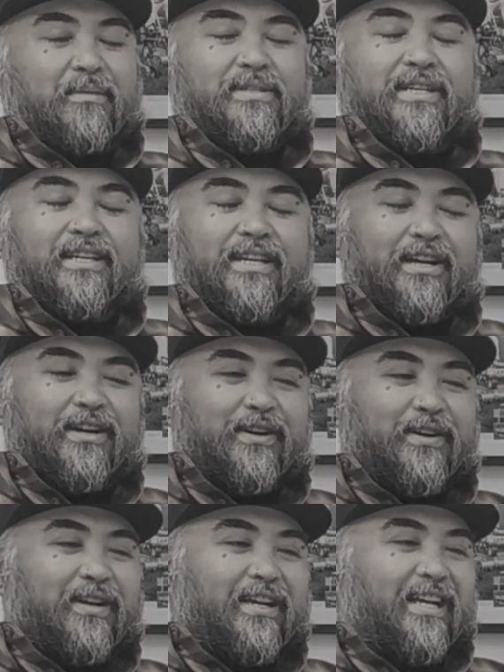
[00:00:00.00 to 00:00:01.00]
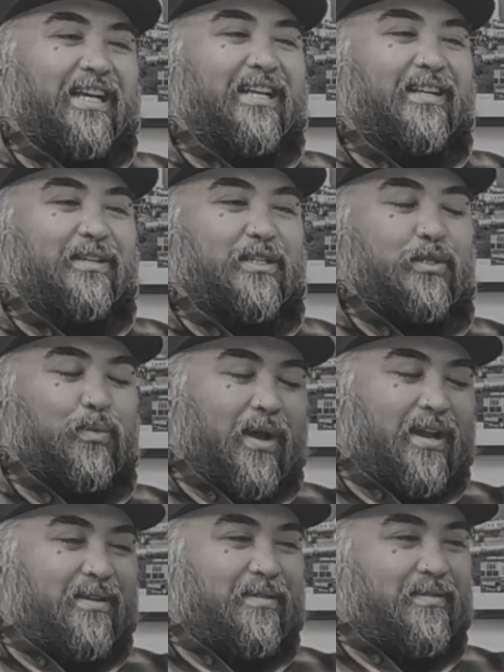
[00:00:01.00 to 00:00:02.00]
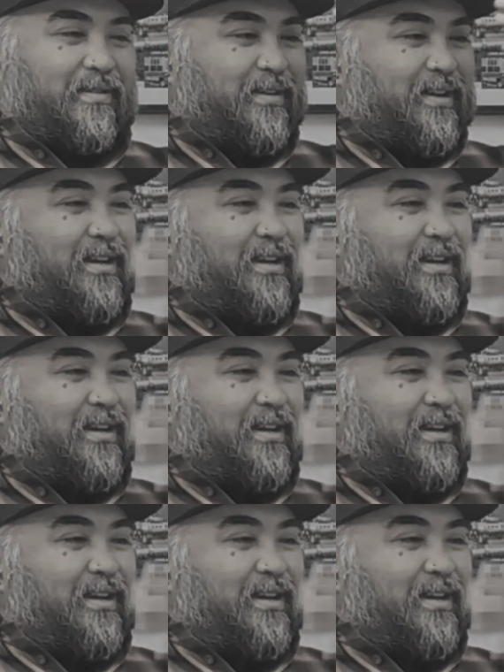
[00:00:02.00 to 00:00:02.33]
I'm sitting there sweating.